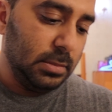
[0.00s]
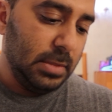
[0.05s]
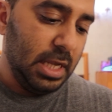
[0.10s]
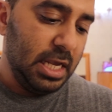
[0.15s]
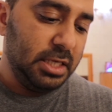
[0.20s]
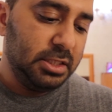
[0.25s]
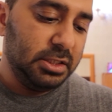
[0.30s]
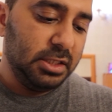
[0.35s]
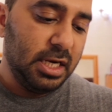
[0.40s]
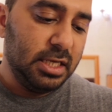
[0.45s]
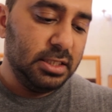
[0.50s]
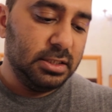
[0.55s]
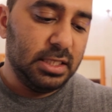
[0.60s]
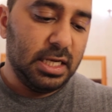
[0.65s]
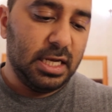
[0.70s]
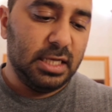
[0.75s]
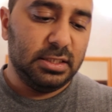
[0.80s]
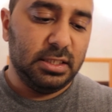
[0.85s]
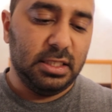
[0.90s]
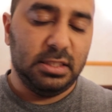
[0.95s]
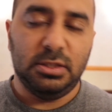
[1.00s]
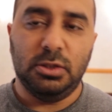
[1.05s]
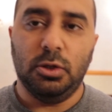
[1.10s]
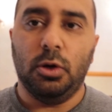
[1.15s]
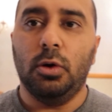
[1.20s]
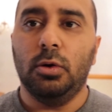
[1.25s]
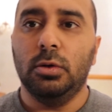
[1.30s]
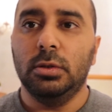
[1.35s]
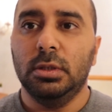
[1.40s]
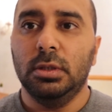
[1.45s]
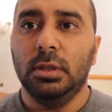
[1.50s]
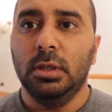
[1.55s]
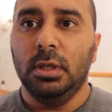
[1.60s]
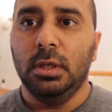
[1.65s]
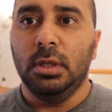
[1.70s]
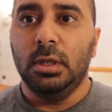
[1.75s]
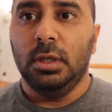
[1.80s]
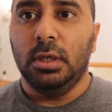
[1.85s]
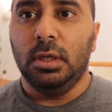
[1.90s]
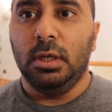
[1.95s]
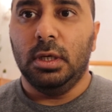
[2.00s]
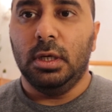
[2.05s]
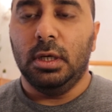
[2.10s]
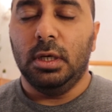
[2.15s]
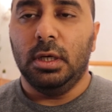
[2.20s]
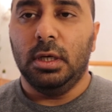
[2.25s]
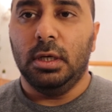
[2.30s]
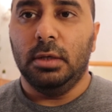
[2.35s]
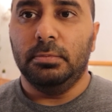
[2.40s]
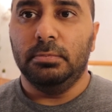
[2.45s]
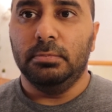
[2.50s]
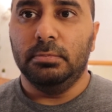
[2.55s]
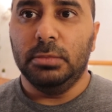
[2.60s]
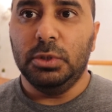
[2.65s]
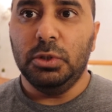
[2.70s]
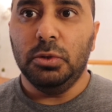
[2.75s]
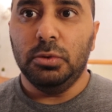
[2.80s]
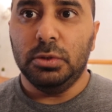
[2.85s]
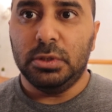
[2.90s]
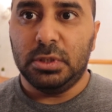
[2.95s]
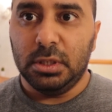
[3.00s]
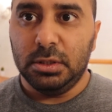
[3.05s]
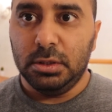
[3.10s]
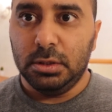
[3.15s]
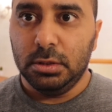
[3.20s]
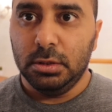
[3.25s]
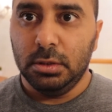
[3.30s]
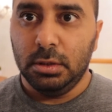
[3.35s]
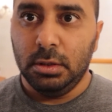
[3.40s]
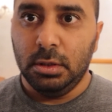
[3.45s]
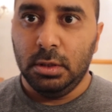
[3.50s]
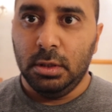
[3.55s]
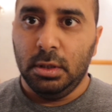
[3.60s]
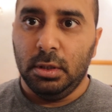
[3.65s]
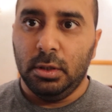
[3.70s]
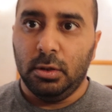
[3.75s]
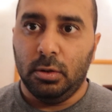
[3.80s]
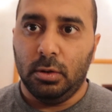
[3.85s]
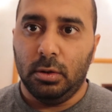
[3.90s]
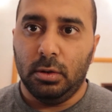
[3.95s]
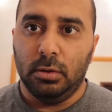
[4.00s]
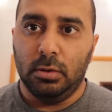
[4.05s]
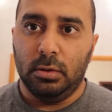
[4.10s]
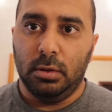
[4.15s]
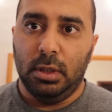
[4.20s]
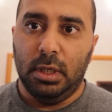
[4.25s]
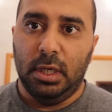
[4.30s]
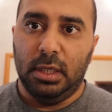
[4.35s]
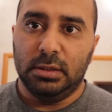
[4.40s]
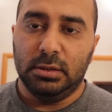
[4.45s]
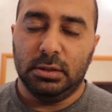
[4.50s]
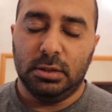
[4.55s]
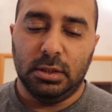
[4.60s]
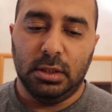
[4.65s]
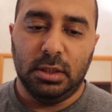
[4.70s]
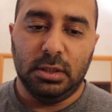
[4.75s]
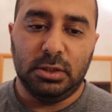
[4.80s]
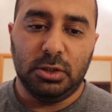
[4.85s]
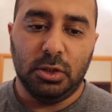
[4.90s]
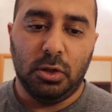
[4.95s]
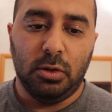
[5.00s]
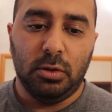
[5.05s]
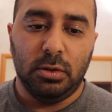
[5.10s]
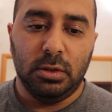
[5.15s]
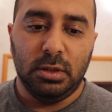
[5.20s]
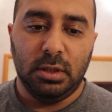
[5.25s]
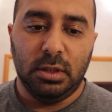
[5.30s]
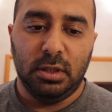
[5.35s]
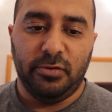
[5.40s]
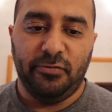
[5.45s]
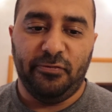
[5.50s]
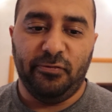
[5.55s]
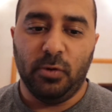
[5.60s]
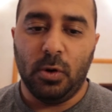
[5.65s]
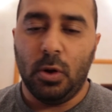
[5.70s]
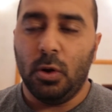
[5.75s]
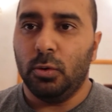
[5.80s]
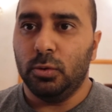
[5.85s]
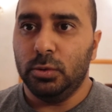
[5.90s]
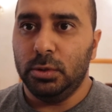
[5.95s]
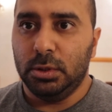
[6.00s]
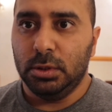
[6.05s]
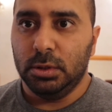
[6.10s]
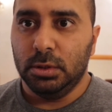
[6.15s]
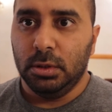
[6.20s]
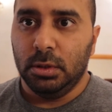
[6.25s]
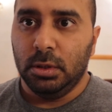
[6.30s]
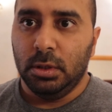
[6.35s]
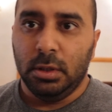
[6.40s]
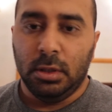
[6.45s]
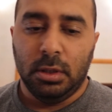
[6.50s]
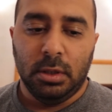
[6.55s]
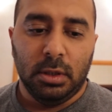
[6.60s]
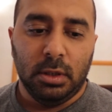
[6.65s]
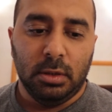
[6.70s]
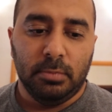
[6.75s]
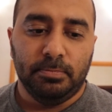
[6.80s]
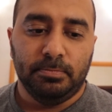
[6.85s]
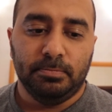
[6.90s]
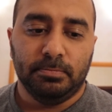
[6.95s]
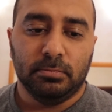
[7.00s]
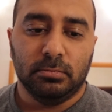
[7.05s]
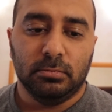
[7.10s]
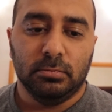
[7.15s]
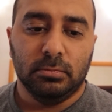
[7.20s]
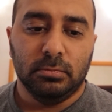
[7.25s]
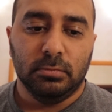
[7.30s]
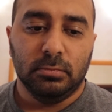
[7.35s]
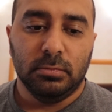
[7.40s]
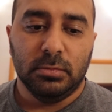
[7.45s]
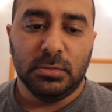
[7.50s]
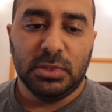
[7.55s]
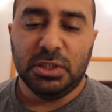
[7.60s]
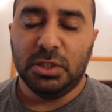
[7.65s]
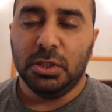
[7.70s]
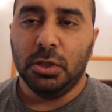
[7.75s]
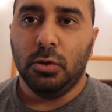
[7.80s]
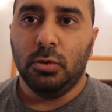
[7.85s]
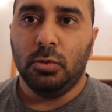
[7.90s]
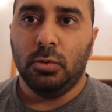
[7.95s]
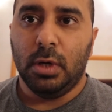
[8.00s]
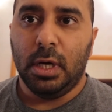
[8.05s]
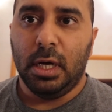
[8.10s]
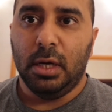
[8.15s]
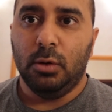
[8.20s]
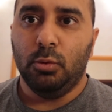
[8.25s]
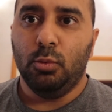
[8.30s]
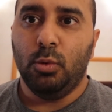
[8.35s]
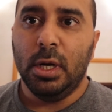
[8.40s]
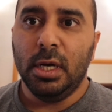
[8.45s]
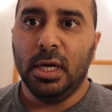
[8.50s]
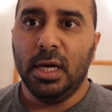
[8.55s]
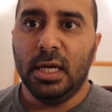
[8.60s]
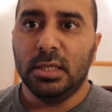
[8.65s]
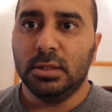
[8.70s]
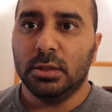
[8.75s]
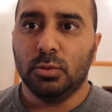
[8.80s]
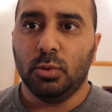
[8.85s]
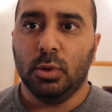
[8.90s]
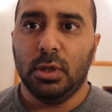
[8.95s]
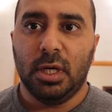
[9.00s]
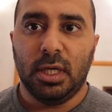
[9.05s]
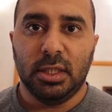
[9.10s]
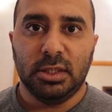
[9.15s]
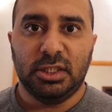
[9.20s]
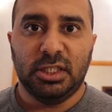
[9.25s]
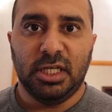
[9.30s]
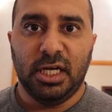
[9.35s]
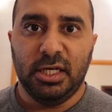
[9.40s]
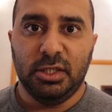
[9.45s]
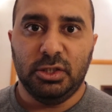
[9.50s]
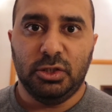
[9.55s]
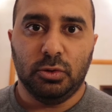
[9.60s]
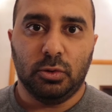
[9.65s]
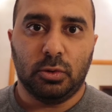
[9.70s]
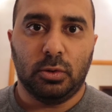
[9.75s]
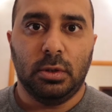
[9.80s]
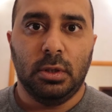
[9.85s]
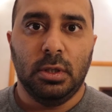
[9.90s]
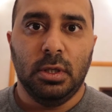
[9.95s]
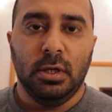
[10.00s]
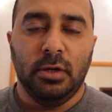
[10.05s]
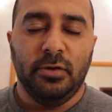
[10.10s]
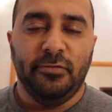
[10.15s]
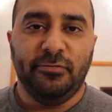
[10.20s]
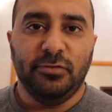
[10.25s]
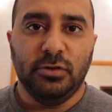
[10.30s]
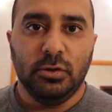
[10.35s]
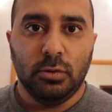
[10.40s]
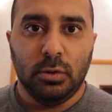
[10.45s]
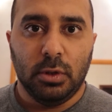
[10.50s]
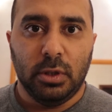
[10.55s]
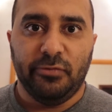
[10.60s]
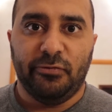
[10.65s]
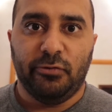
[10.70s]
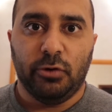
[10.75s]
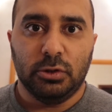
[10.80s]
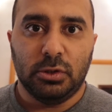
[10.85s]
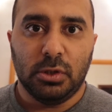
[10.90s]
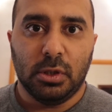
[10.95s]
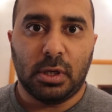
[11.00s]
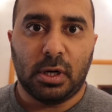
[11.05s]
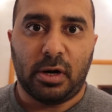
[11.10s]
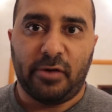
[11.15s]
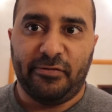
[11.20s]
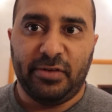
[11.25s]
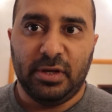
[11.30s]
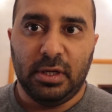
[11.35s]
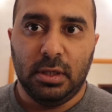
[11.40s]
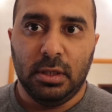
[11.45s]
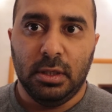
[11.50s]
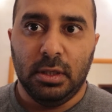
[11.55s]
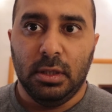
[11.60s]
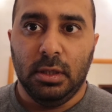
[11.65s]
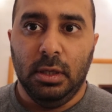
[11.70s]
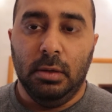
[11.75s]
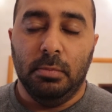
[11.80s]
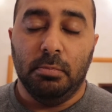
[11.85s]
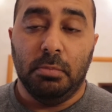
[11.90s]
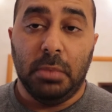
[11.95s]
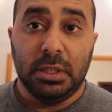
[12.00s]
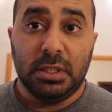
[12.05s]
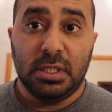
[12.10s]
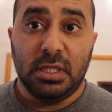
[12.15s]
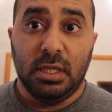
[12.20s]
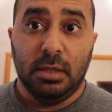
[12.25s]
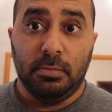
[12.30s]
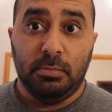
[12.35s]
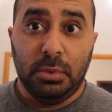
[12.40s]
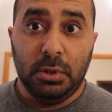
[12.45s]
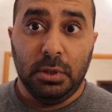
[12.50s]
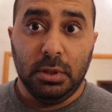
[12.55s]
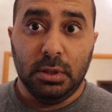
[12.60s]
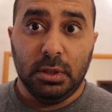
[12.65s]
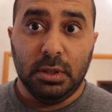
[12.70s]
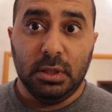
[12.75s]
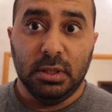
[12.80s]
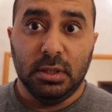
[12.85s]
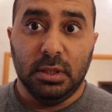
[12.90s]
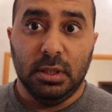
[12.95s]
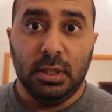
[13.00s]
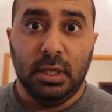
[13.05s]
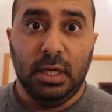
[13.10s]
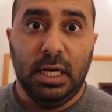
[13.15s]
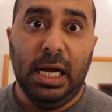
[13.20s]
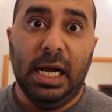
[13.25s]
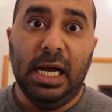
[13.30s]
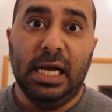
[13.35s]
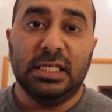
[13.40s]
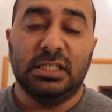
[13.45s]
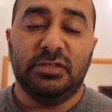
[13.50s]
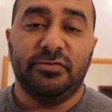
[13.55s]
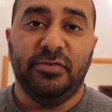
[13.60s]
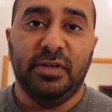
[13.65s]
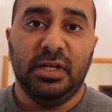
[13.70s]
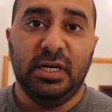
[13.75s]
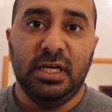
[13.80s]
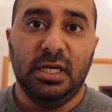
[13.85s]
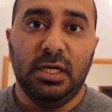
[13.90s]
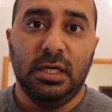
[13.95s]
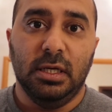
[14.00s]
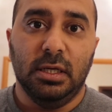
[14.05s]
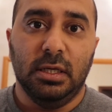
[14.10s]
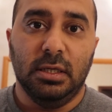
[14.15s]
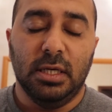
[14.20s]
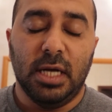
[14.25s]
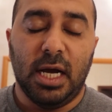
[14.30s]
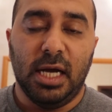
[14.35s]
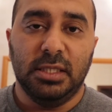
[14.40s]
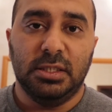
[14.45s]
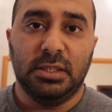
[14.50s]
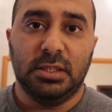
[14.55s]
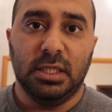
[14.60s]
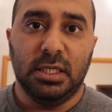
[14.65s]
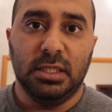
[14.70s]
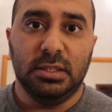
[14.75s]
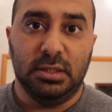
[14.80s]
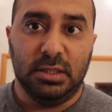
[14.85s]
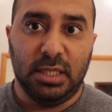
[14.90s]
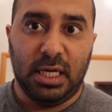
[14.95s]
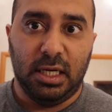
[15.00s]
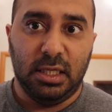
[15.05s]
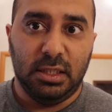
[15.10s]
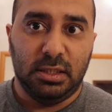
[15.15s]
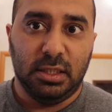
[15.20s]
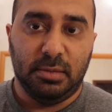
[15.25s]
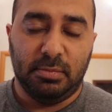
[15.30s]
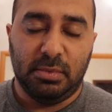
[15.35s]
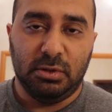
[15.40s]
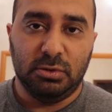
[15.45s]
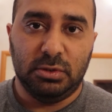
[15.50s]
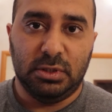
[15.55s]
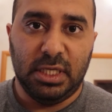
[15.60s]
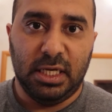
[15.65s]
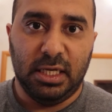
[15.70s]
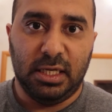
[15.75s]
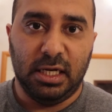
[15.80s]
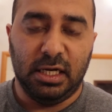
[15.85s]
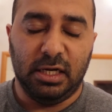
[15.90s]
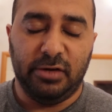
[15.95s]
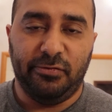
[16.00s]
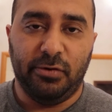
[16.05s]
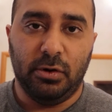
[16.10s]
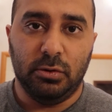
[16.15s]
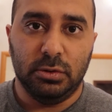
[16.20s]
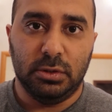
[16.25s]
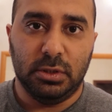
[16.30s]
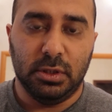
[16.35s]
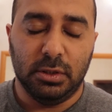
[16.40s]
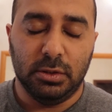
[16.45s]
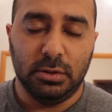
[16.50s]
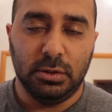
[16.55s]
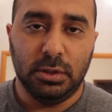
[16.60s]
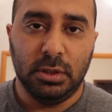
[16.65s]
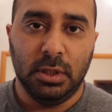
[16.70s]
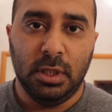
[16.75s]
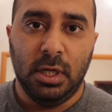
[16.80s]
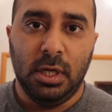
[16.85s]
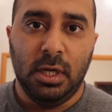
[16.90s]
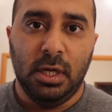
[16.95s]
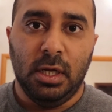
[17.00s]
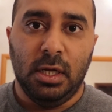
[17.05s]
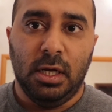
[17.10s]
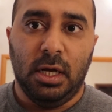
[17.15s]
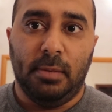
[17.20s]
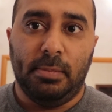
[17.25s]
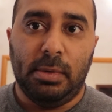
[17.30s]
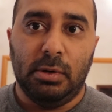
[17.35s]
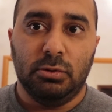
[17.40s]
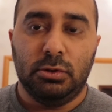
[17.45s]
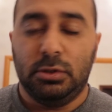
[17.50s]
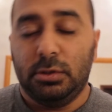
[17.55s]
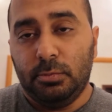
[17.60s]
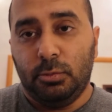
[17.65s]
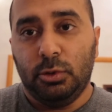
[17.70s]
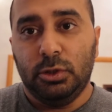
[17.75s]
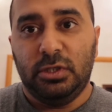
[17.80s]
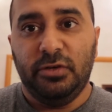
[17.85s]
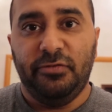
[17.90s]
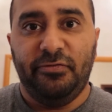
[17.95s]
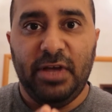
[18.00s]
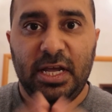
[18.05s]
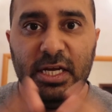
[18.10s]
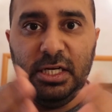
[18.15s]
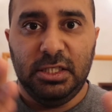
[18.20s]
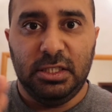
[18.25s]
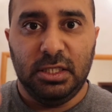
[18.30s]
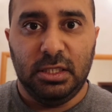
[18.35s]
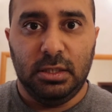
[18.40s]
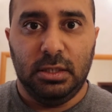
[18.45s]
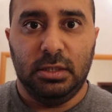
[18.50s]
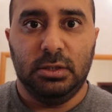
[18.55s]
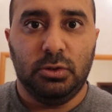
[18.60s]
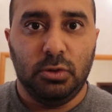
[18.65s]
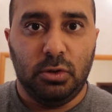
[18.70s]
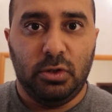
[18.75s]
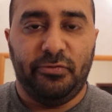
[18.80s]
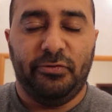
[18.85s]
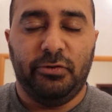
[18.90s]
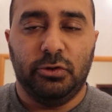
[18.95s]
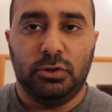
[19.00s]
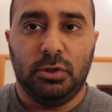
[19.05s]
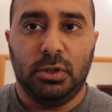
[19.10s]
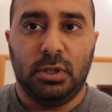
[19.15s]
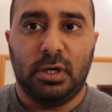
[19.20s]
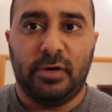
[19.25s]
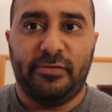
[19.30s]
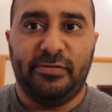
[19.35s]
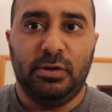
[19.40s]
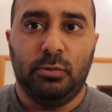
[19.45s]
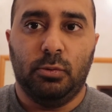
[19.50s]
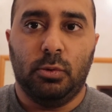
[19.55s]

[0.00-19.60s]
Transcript: each lens has its own uses and its own flaws, so one lens will not change your view on photography. But the book has very nice insight about taking photos, about motivation into the photography